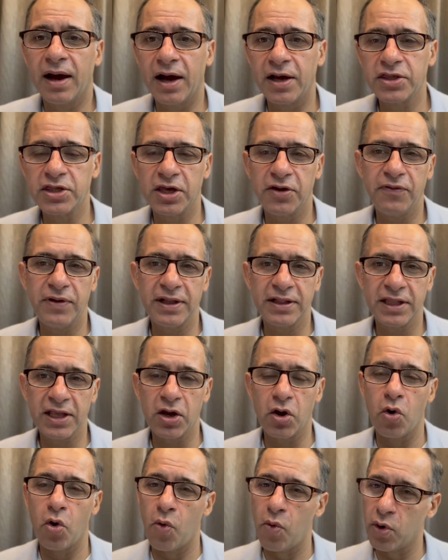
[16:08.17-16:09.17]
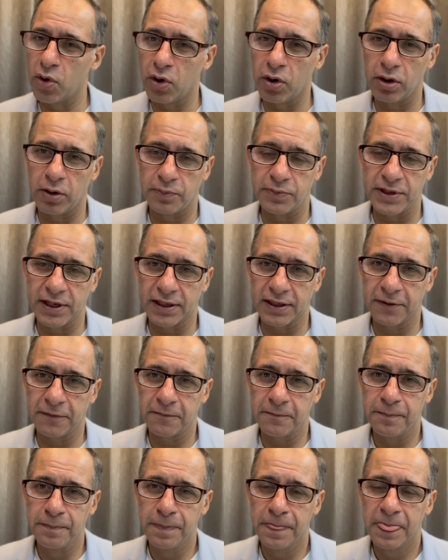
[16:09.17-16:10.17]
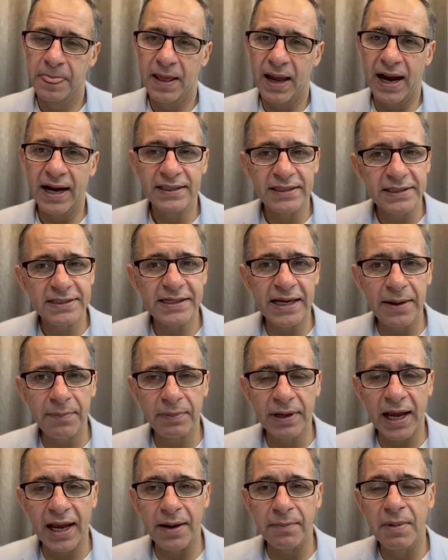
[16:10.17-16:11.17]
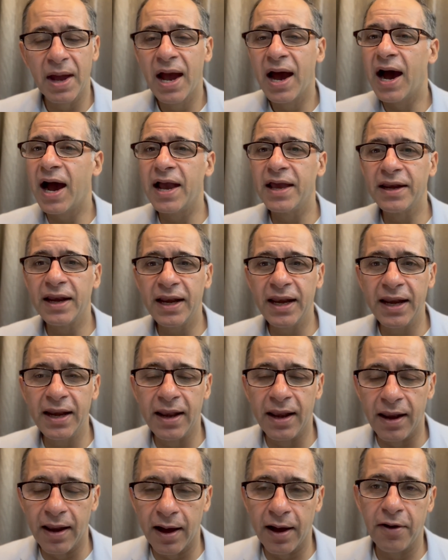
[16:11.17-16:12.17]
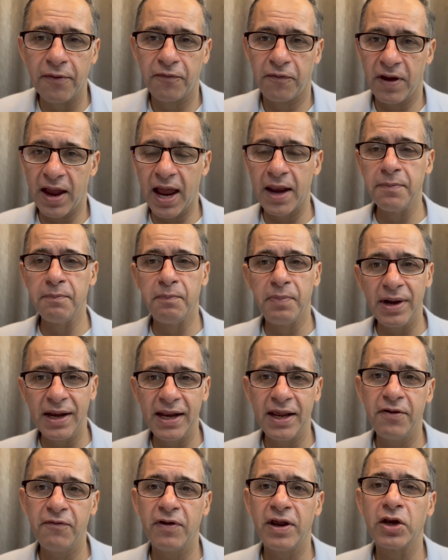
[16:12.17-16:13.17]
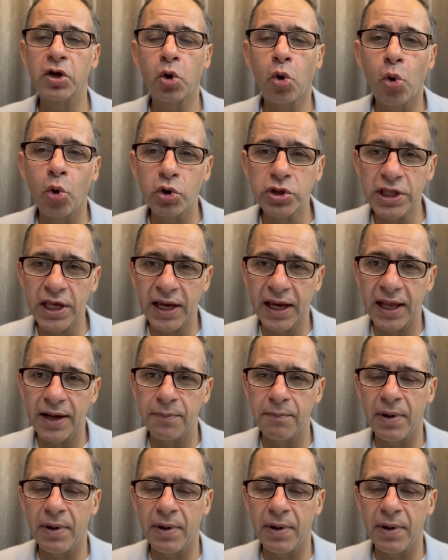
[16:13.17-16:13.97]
achieving the overall objective. At the same time, I really love and believe in coaching and